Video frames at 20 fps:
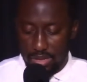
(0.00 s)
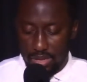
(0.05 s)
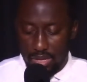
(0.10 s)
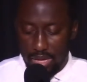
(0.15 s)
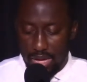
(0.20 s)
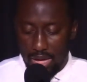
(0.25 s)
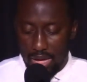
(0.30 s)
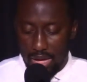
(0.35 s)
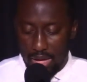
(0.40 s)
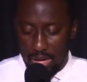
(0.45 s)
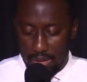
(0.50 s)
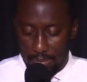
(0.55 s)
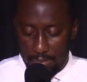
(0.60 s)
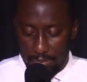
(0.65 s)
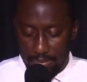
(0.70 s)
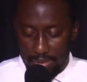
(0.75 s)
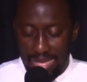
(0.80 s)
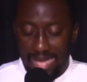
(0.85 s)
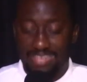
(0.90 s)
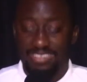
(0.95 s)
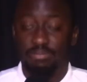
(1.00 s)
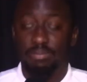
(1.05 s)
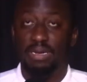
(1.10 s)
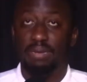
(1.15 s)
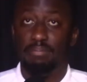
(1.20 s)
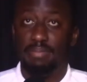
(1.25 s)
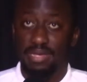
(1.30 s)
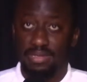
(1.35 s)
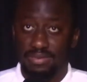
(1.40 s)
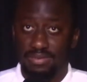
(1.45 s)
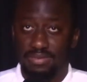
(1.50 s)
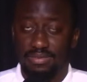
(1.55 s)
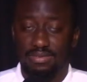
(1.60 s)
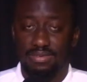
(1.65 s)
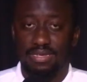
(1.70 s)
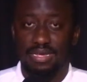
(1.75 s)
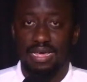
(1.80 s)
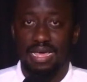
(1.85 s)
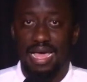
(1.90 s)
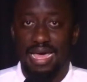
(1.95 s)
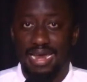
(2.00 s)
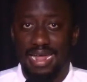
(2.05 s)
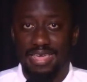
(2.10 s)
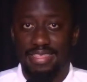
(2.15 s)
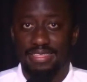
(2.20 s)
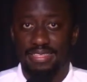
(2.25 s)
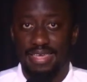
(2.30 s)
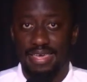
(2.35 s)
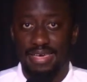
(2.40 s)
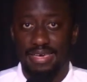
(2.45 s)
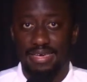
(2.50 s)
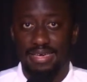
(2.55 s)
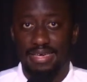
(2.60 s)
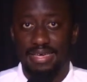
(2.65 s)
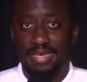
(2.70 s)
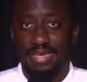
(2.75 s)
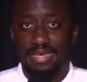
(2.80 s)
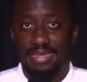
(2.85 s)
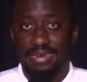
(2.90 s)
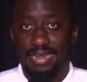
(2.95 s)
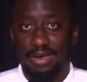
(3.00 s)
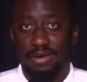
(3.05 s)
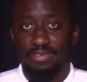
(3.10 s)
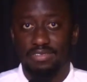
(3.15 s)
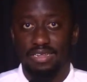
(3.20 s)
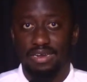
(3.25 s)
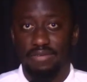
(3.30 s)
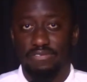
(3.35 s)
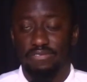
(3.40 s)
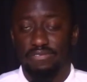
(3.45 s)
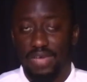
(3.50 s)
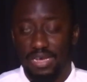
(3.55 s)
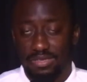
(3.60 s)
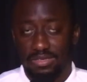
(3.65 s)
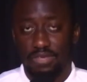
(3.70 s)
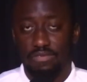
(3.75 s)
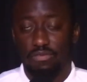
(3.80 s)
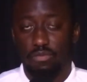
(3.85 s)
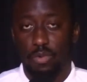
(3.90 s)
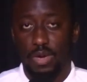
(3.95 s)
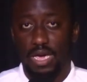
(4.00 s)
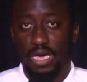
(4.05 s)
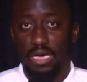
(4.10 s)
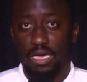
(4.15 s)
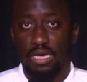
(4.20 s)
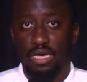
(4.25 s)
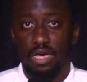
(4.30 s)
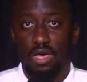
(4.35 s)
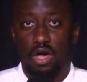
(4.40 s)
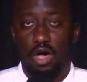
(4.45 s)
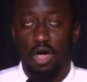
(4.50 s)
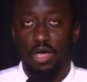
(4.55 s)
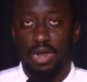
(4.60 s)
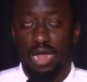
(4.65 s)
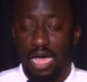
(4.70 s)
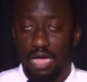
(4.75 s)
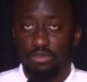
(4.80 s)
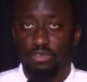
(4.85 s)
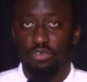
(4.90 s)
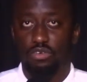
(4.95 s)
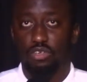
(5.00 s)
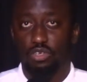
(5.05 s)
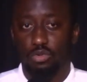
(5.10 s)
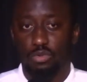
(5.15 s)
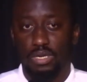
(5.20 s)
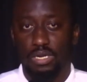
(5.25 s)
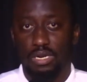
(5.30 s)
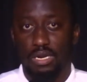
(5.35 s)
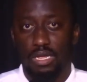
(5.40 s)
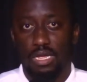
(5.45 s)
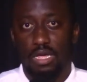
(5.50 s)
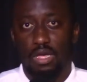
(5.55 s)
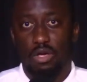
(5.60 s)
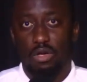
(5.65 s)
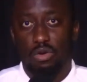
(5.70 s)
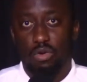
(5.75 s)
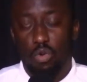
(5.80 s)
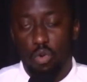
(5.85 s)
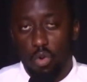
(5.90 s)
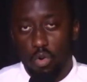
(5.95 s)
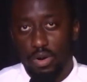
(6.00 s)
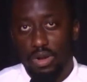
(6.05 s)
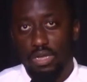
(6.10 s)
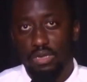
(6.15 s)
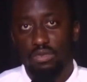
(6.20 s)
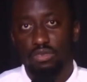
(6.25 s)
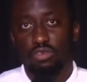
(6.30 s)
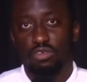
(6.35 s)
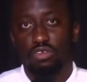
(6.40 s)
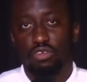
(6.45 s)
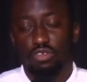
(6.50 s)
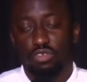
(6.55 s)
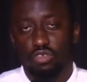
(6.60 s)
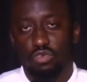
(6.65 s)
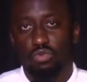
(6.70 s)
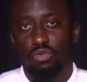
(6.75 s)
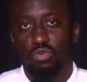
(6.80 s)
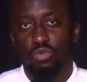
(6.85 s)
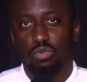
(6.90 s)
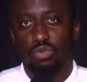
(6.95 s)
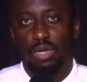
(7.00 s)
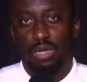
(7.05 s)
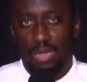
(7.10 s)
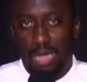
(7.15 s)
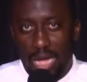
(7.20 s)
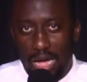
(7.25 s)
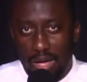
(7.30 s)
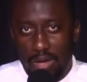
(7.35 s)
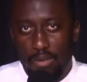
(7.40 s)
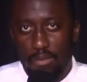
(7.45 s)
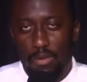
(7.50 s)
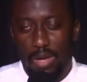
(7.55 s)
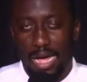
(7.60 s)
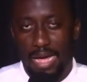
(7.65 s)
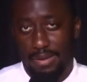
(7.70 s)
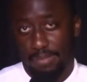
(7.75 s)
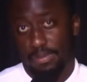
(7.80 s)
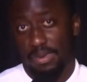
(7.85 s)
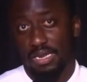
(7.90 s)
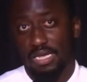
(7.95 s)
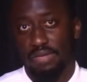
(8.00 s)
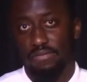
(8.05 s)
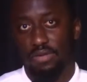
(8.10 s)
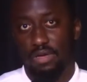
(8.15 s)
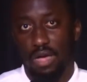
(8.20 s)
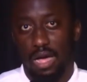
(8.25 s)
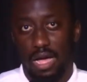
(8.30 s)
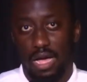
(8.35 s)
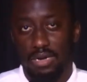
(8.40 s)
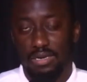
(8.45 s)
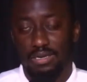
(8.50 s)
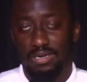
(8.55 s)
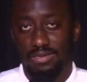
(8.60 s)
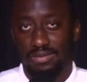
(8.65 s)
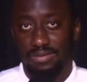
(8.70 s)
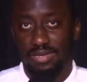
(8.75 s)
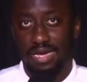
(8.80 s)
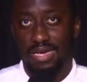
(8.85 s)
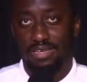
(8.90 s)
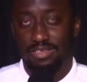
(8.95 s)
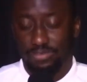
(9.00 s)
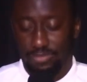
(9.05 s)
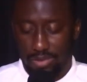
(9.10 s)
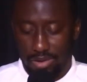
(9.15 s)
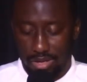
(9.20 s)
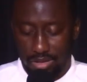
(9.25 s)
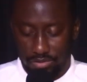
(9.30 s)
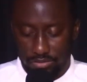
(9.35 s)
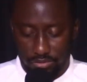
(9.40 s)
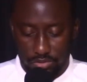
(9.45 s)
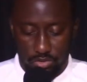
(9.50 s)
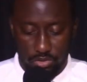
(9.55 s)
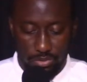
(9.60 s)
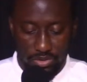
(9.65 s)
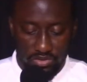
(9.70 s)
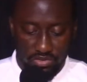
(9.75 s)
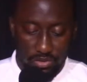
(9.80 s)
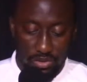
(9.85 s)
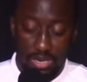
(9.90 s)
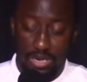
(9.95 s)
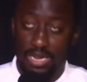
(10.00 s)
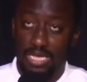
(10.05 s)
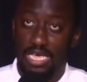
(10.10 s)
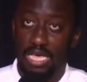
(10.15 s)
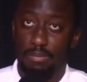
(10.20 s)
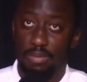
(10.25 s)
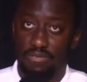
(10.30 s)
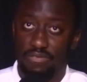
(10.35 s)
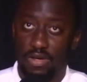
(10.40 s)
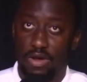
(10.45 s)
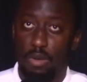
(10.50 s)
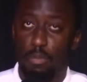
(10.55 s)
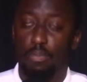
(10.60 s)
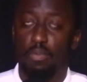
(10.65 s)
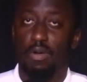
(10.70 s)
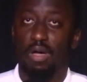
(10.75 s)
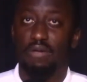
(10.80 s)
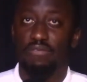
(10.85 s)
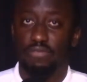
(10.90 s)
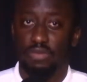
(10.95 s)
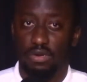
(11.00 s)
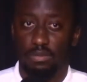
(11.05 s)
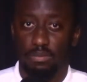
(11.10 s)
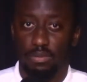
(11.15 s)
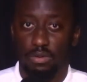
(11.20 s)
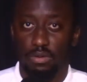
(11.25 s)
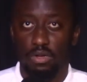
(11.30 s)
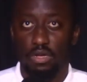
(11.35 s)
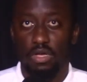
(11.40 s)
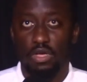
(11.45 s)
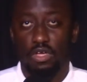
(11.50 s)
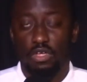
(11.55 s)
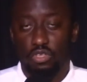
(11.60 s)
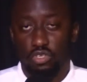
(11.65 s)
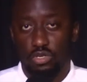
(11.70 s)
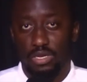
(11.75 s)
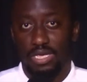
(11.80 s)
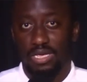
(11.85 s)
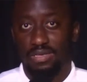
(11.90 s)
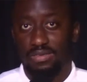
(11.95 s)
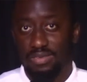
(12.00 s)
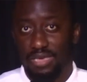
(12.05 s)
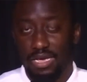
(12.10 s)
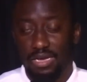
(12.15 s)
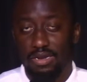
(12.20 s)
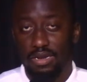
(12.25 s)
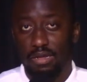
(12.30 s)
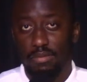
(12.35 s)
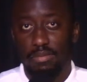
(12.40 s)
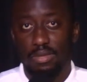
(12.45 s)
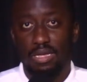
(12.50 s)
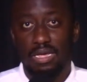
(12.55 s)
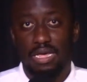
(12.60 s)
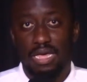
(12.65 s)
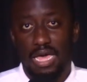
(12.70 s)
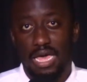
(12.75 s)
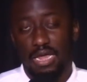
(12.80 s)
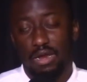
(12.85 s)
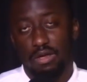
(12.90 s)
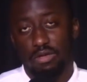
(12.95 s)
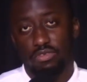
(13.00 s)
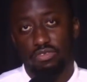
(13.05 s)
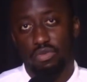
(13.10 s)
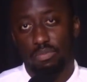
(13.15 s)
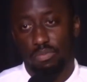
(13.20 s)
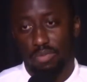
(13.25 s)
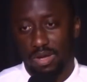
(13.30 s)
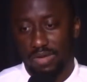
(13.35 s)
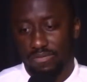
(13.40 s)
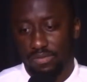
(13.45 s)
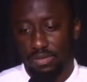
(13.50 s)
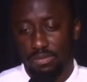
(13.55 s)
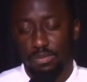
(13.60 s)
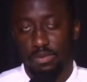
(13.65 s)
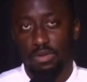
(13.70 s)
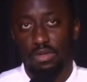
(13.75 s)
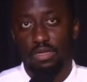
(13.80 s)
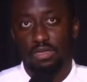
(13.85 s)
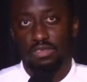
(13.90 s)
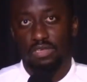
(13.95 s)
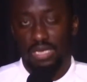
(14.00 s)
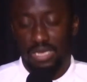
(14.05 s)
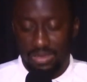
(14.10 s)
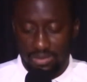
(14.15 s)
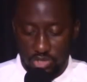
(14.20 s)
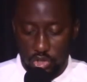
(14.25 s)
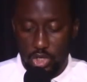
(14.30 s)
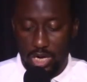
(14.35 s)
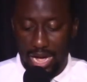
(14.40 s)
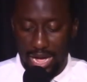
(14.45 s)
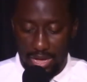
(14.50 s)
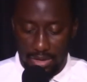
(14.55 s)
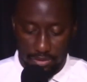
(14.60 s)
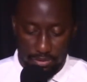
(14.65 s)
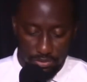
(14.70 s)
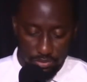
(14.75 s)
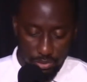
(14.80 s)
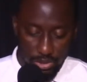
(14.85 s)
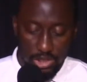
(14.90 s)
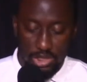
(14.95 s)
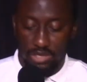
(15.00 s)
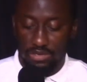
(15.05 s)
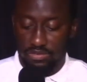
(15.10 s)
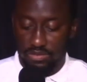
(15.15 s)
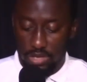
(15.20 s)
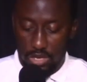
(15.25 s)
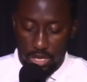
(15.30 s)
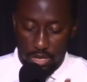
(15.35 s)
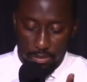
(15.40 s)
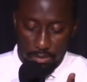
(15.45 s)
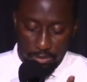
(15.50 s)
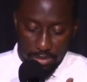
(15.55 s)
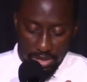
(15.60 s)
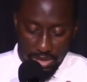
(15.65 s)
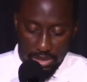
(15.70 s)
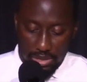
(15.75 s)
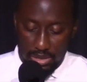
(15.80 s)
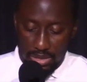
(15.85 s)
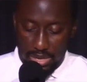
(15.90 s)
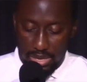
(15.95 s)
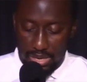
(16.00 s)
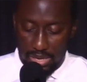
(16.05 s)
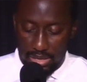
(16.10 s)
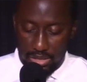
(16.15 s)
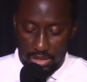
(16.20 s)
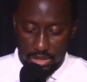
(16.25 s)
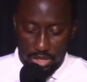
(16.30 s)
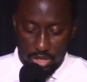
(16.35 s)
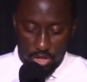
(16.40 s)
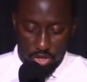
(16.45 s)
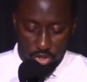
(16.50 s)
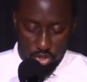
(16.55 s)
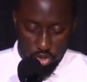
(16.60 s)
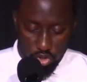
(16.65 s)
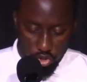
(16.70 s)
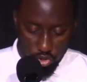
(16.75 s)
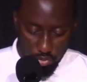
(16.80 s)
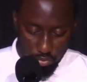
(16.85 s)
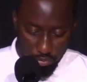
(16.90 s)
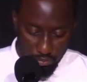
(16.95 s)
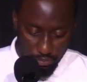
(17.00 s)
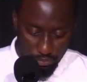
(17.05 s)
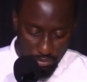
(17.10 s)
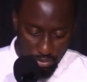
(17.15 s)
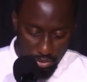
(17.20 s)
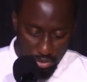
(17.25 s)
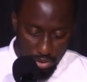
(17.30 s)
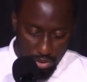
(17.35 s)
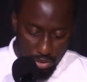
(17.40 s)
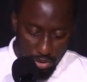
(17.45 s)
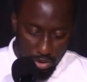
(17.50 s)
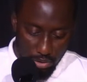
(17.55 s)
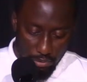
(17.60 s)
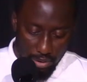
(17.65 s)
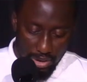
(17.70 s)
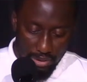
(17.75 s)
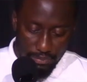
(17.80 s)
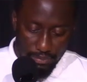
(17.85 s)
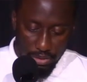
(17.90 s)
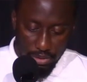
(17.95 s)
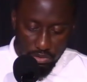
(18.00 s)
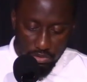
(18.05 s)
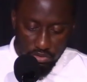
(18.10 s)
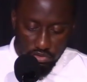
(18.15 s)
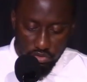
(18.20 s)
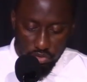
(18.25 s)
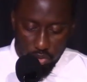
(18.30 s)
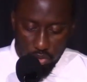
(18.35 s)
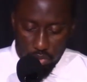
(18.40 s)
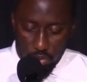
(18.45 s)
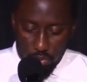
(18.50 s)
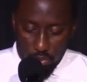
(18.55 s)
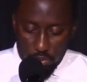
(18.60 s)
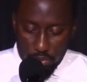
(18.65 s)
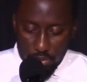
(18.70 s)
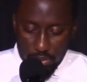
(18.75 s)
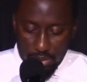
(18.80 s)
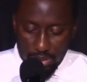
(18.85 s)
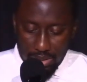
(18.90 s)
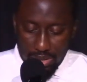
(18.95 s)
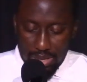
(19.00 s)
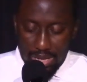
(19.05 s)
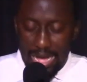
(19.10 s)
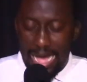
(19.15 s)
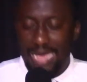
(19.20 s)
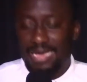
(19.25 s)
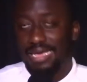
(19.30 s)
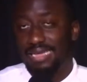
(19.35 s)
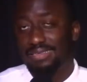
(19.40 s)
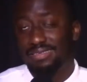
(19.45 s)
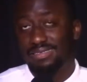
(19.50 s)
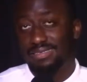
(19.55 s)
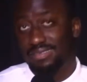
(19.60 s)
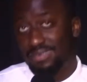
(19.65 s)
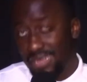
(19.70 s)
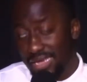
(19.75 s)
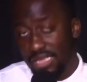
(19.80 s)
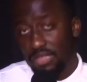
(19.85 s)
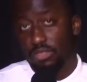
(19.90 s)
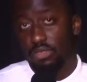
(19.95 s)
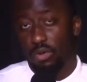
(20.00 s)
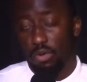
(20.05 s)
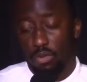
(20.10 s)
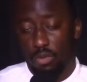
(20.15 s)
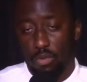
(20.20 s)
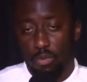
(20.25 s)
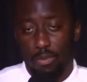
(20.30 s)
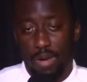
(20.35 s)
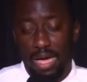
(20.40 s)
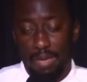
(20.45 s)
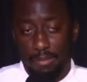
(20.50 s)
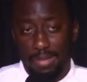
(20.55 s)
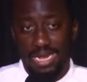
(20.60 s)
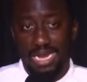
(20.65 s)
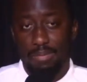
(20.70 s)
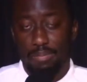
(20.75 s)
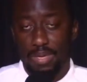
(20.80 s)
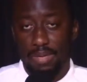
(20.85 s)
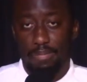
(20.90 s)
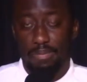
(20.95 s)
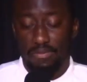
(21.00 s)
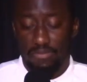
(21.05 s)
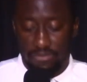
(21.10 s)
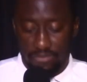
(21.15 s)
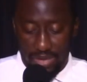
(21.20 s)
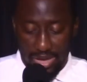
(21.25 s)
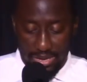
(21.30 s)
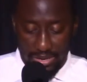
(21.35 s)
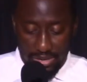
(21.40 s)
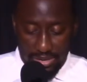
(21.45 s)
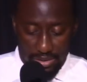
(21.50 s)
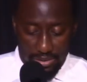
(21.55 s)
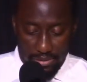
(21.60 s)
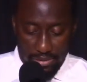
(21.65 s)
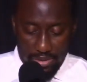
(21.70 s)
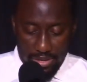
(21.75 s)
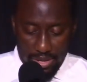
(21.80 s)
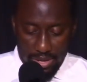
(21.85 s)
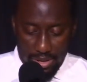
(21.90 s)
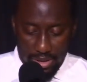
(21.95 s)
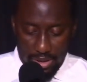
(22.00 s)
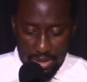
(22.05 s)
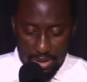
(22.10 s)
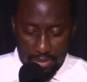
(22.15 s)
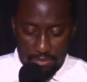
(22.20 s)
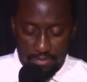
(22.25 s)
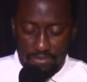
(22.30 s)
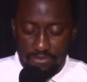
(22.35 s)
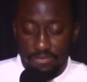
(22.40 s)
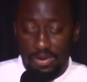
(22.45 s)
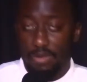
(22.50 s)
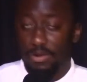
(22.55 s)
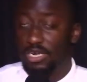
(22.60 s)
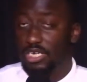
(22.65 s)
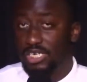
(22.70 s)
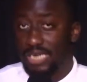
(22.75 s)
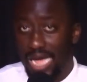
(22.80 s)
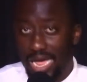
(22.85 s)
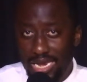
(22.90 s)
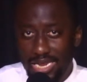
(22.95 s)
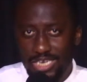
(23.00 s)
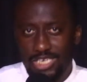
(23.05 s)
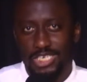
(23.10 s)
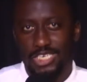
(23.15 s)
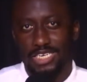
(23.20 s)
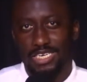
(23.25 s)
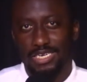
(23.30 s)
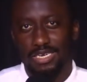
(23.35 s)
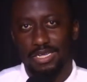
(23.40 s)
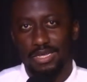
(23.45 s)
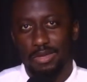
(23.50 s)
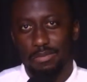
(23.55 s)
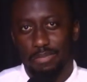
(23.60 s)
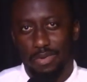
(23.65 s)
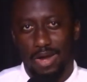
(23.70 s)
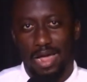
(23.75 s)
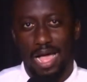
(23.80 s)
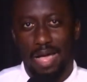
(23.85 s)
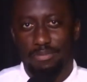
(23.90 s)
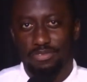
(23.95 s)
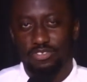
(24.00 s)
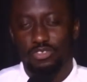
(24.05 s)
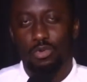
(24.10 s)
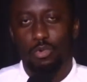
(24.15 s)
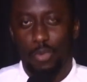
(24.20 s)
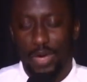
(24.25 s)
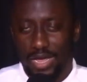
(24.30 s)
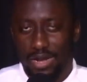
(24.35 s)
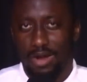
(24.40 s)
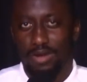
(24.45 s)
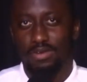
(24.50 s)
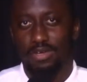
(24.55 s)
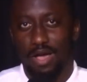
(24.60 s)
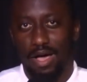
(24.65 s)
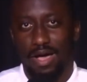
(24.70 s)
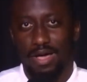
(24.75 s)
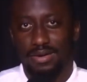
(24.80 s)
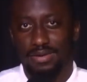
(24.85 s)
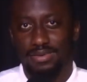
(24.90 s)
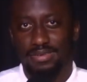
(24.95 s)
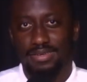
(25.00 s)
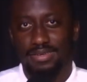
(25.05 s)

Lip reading: has been missed, and I think there is an effective way on how to do it according to how I believe God desires for us to do it, so that it can be very profitable to His kingdom and also profitable to His child, which is me and you. All right, so I can see, though, why many people find it very challenging, perhaps, to wait on God.